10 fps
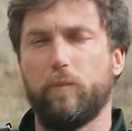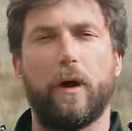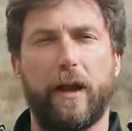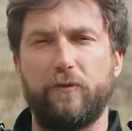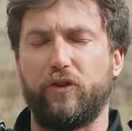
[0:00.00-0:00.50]

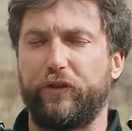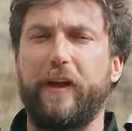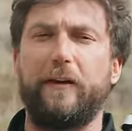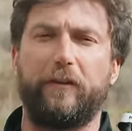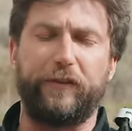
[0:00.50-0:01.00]
Again, just
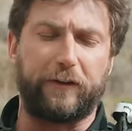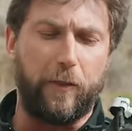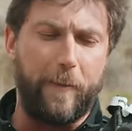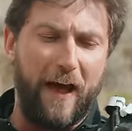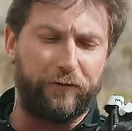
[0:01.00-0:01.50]
stay, stick to
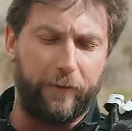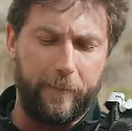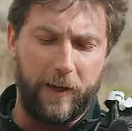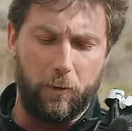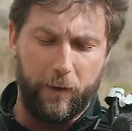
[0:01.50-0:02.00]
the passive aiming.